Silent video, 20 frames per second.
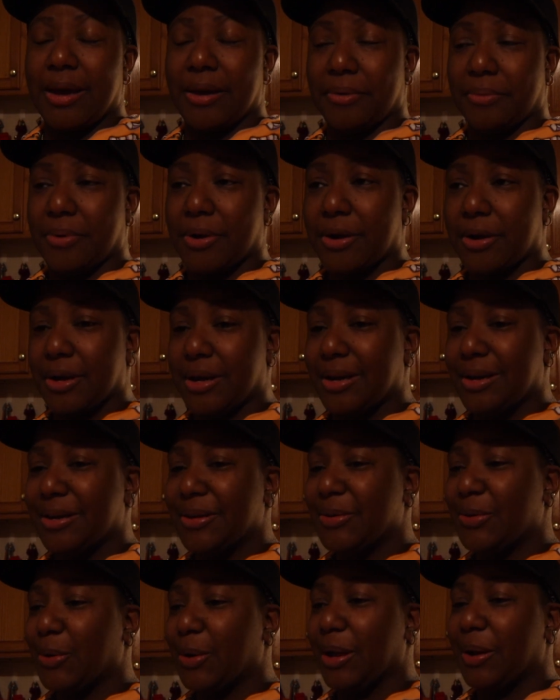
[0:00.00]
at work
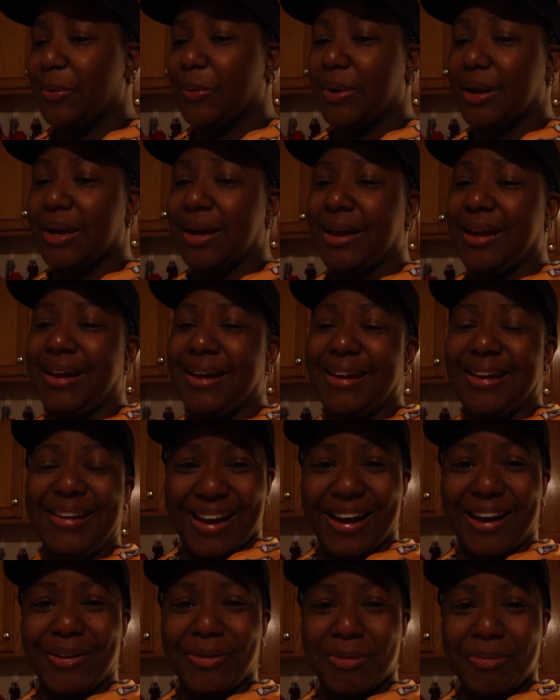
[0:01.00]
so that way I